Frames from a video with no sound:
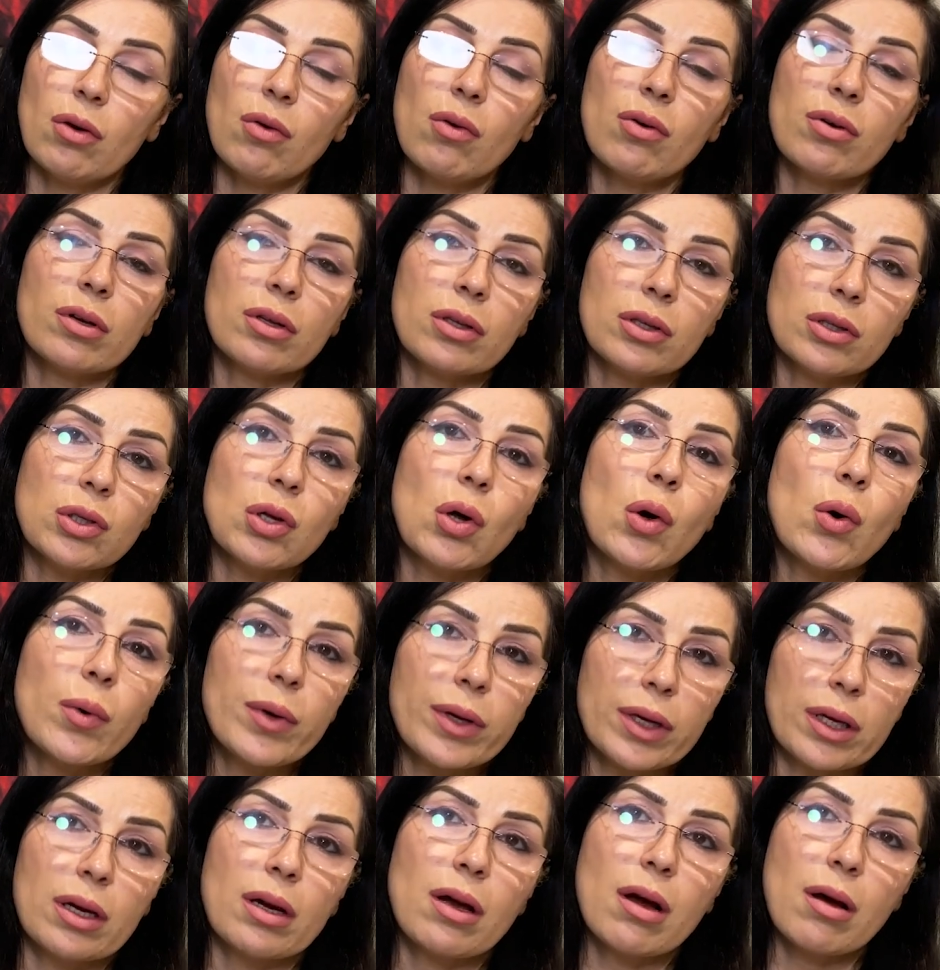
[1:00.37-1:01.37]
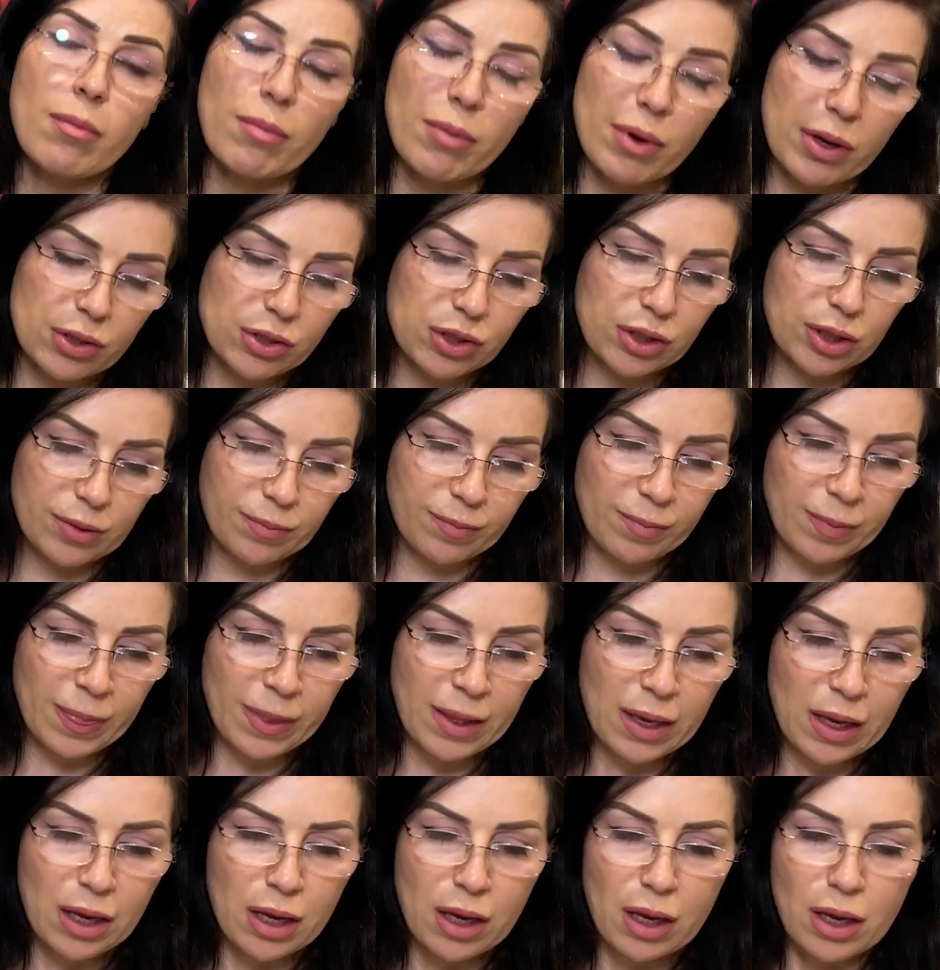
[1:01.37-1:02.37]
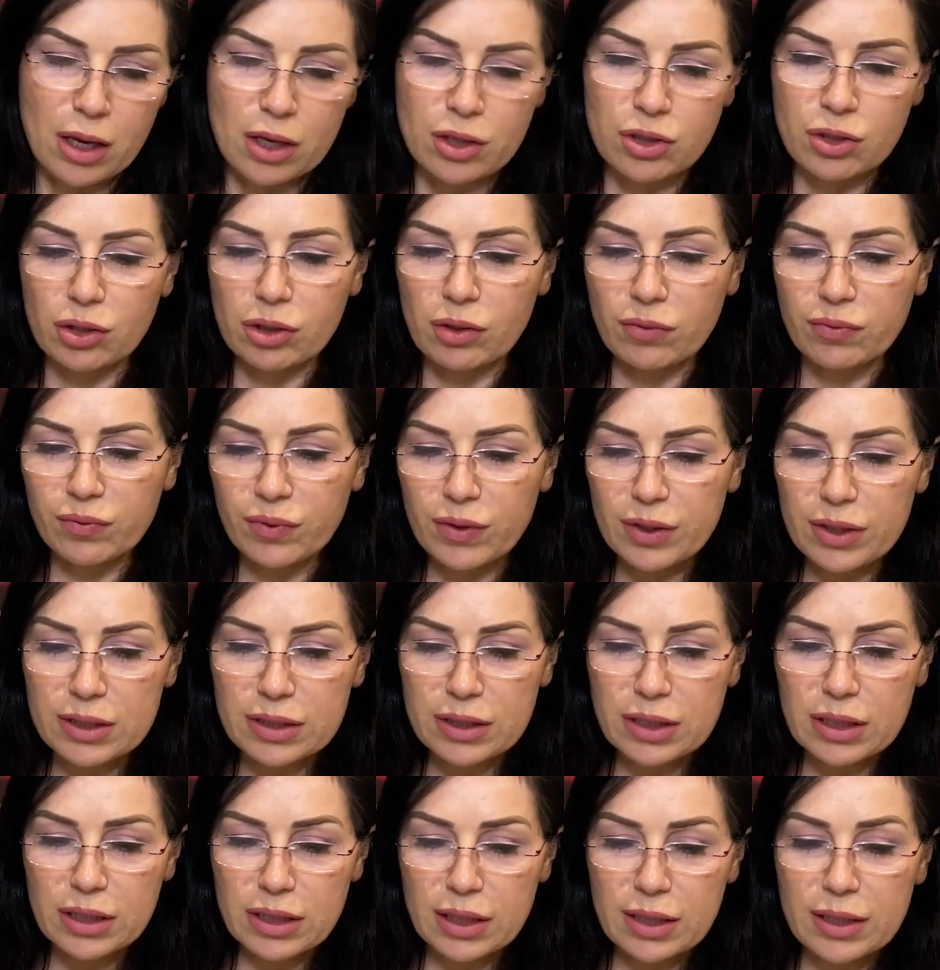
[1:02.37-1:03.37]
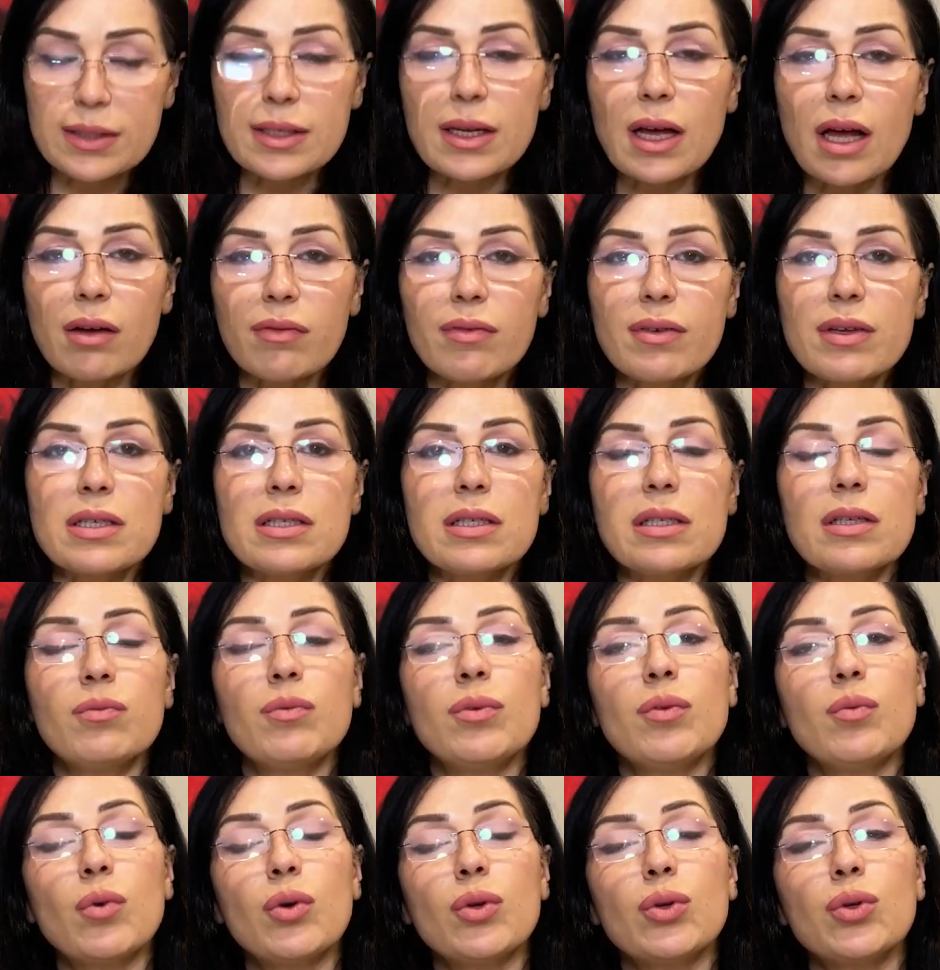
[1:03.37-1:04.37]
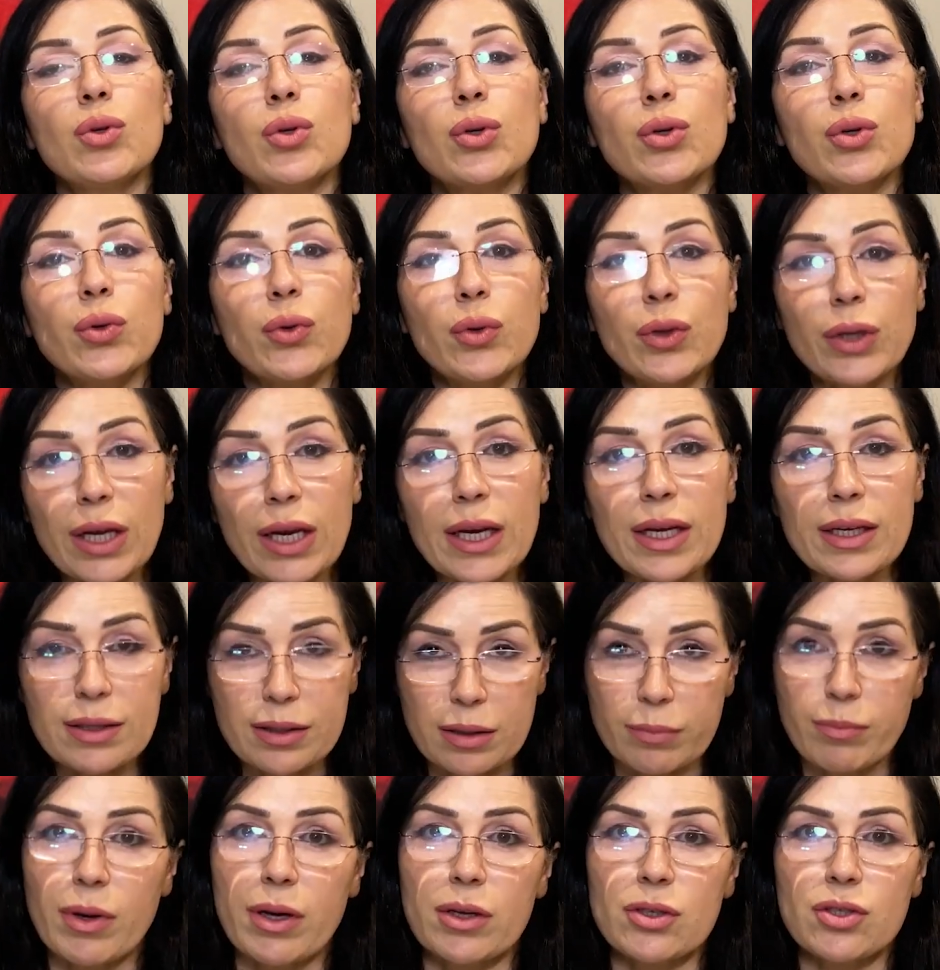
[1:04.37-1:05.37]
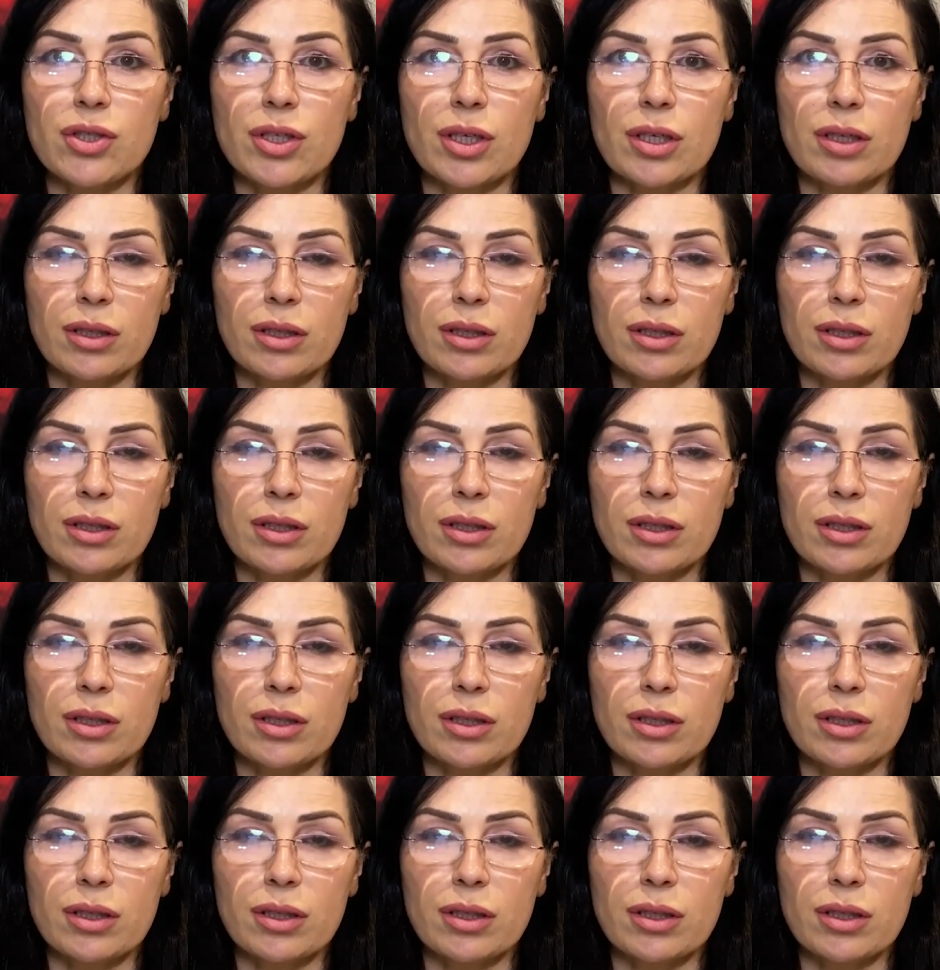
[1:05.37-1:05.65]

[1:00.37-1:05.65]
or a low income budget. So the first thing is obviously we want to create a budget.